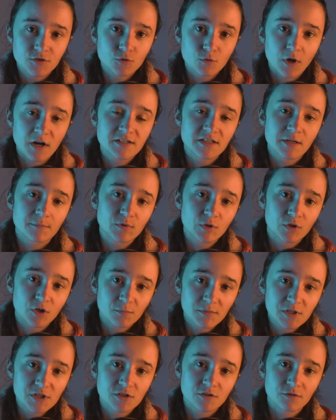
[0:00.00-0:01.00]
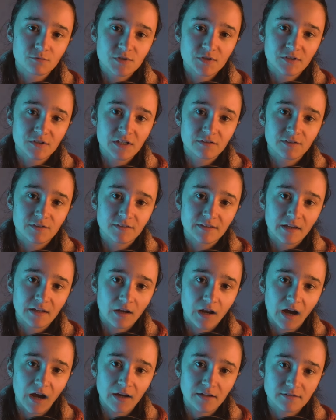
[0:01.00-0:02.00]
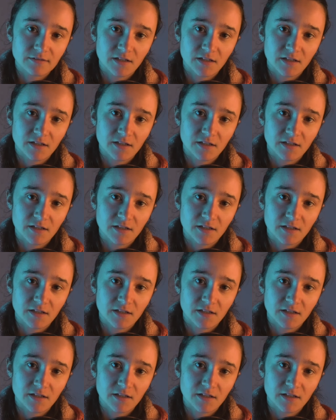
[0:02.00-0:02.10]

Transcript: to accept a commission with a given deadline